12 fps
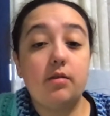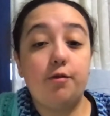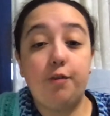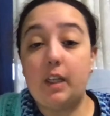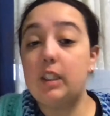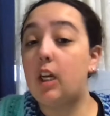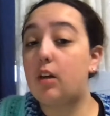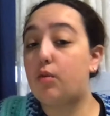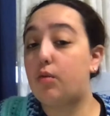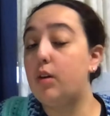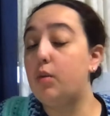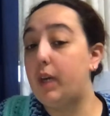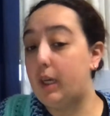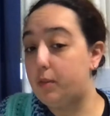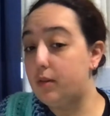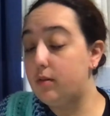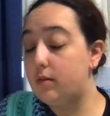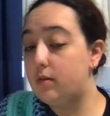felt like real
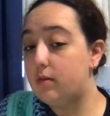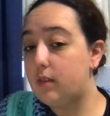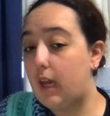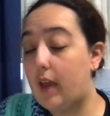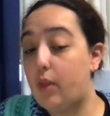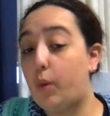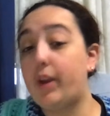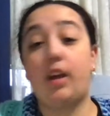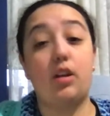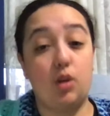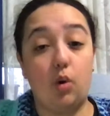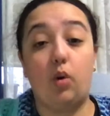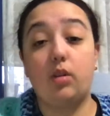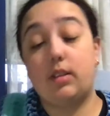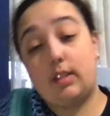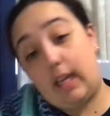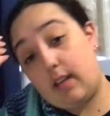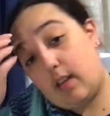people, and the way they talked
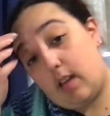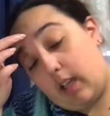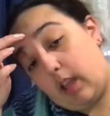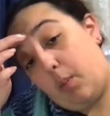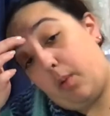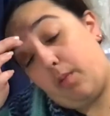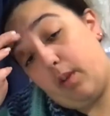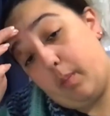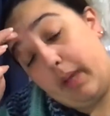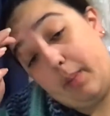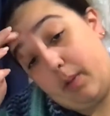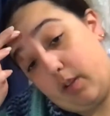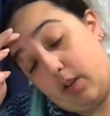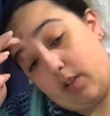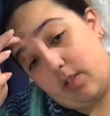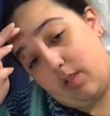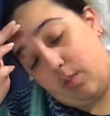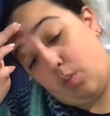sounded like they were real people and
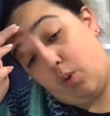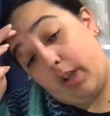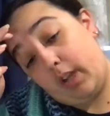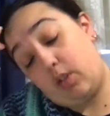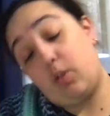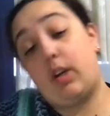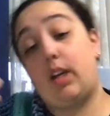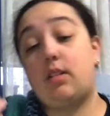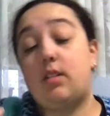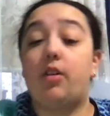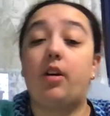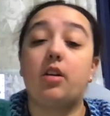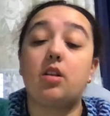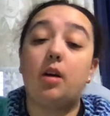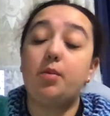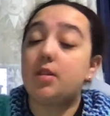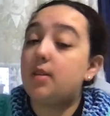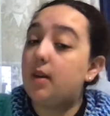not walking, talking
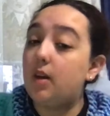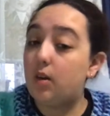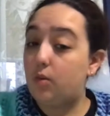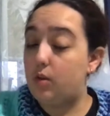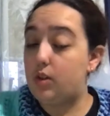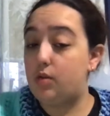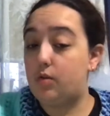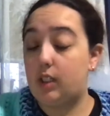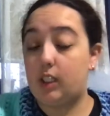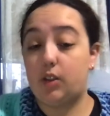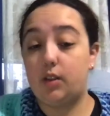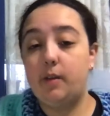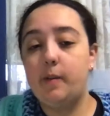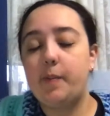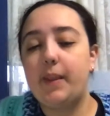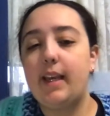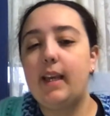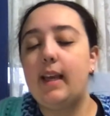stereotypes, which is really good.
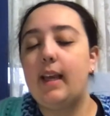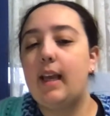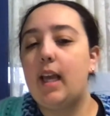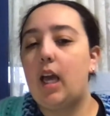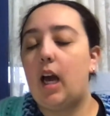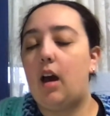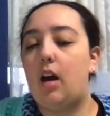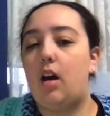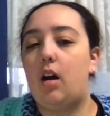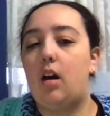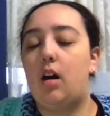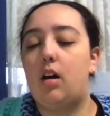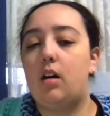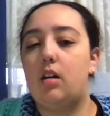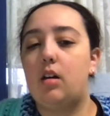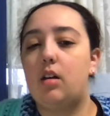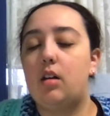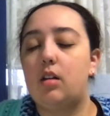
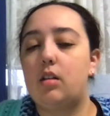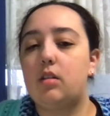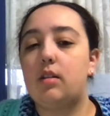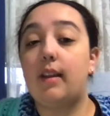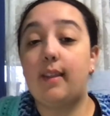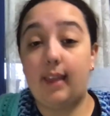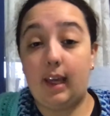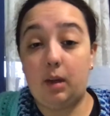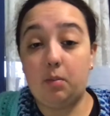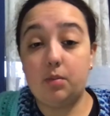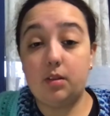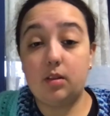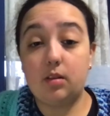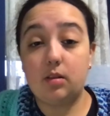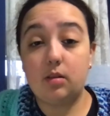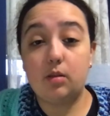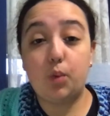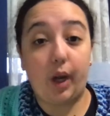The themes
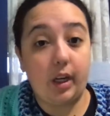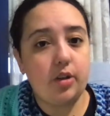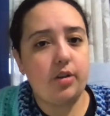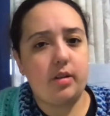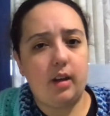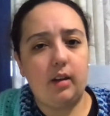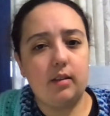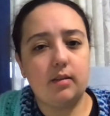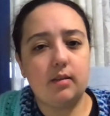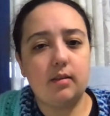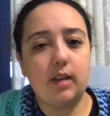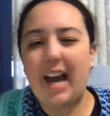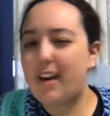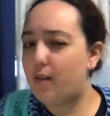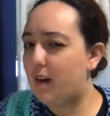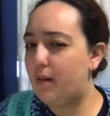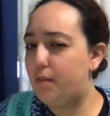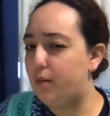were interesting. I hadn't
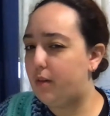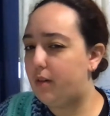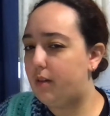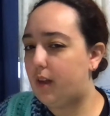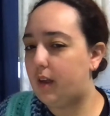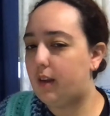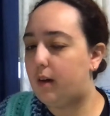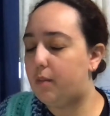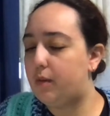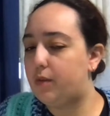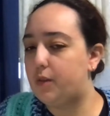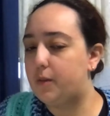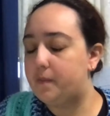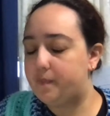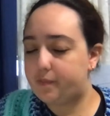read a book like that before.